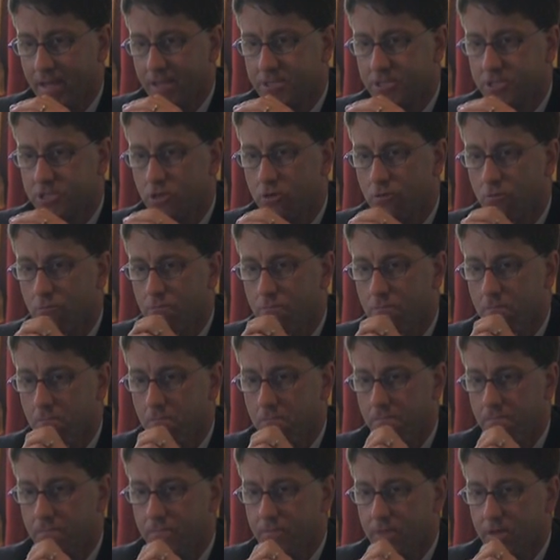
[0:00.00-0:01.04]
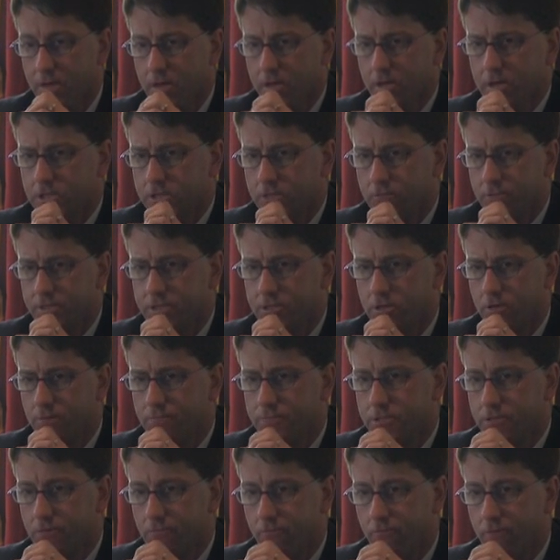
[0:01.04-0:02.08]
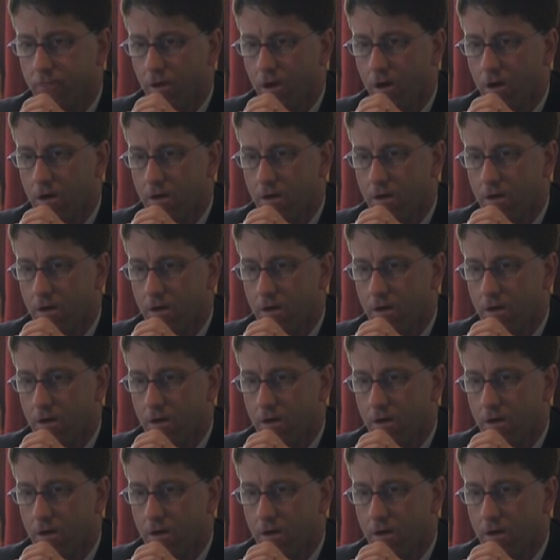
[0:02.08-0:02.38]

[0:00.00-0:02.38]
And so so in terms of